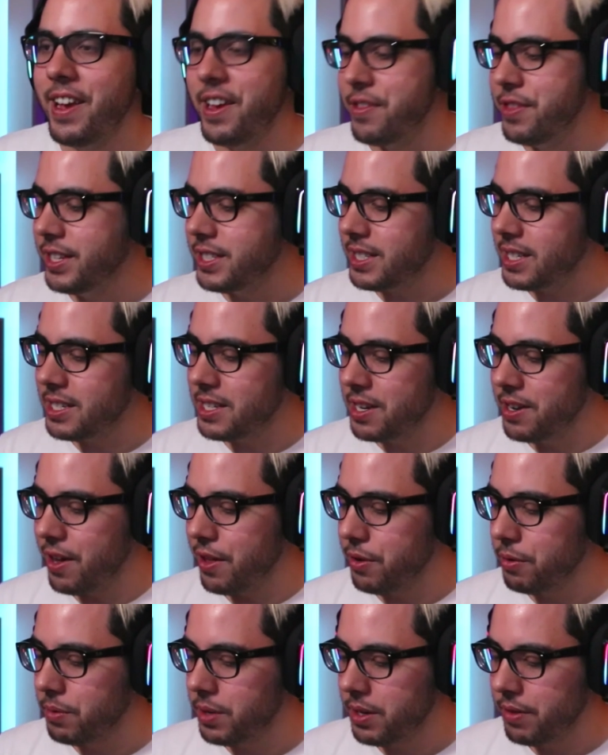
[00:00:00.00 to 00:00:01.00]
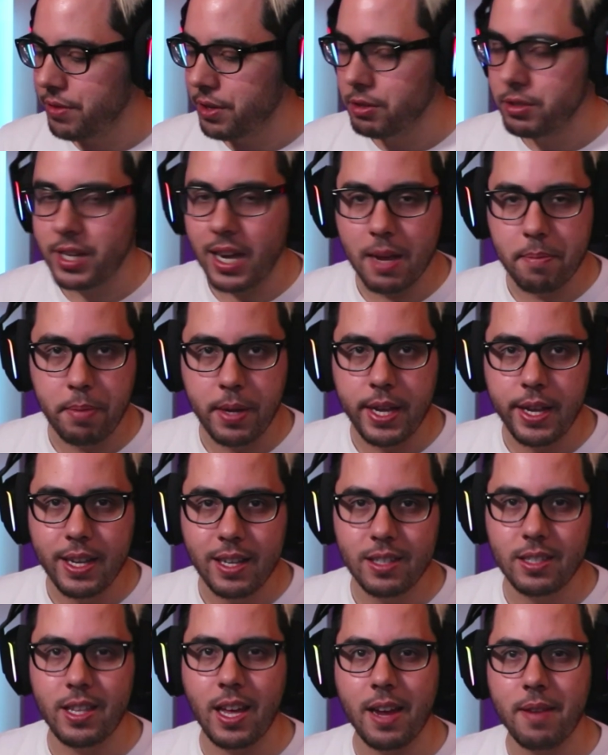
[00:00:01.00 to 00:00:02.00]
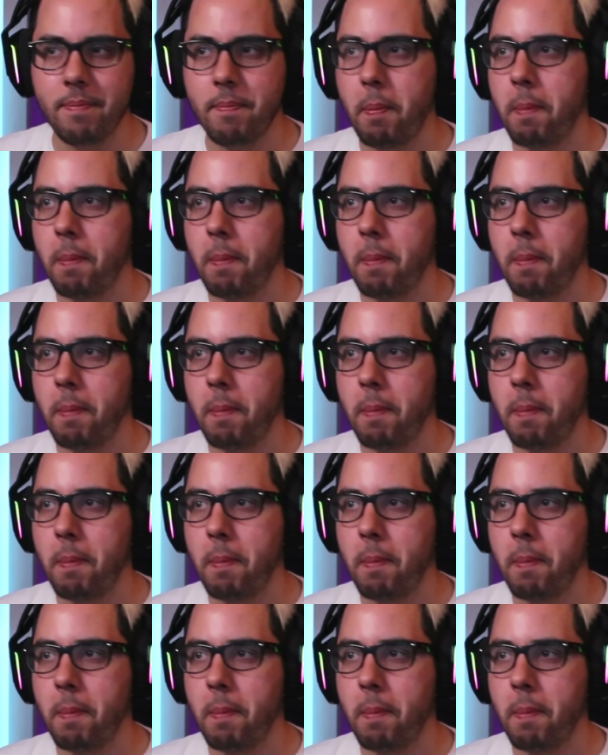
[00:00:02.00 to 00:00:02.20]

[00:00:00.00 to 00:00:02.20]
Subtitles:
And this is another one of those IPs that,